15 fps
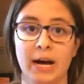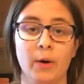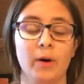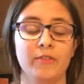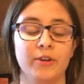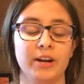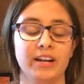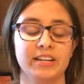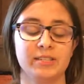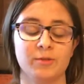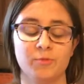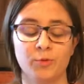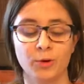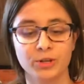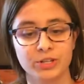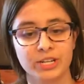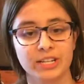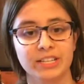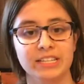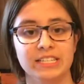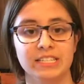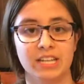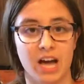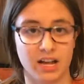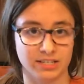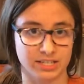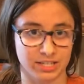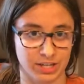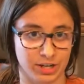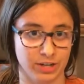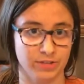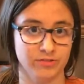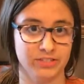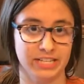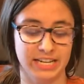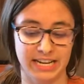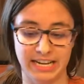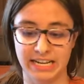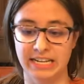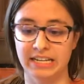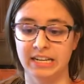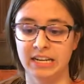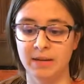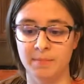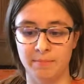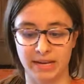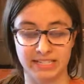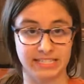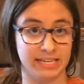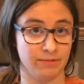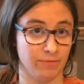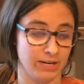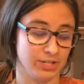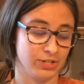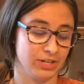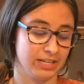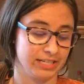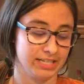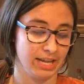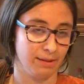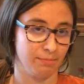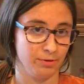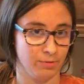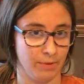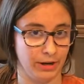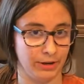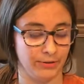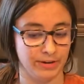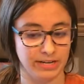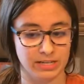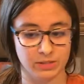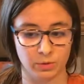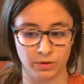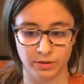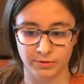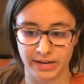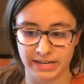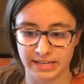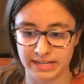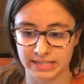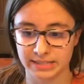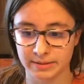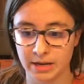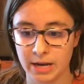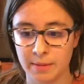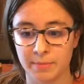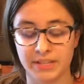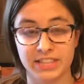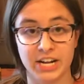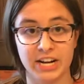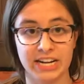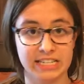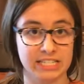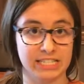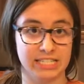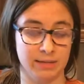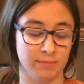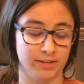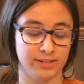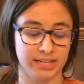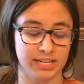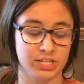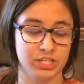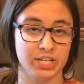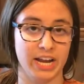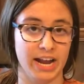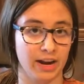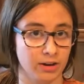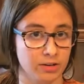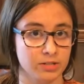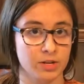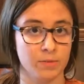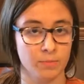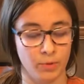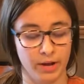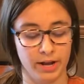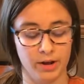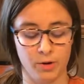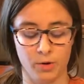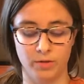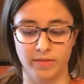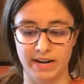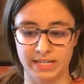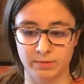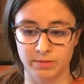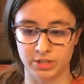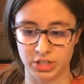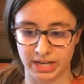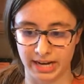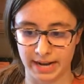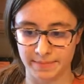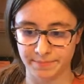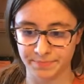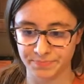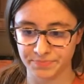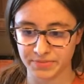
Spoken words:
However, it is unfortunately not served in Mexican restaurants like Blue Margaritas or Lorena's, but there is a similar dish, arroz con pollo or rice with chicken.